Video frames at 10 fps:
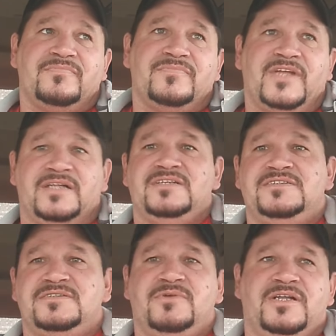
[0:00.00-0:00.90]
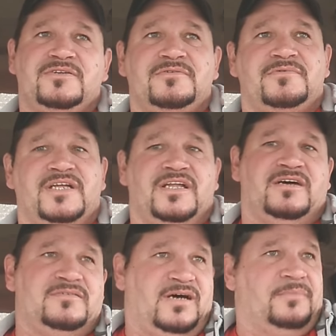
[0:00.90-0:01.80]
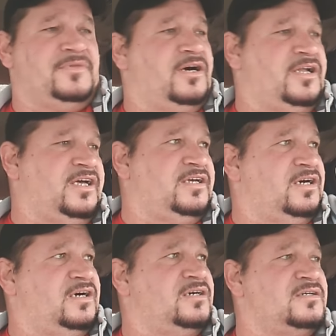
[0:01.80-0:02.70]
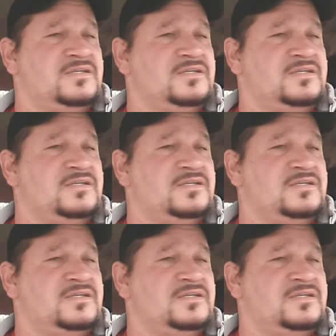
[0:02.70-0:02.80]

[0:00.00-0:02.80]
then this is the way to do it right now. Not a uh,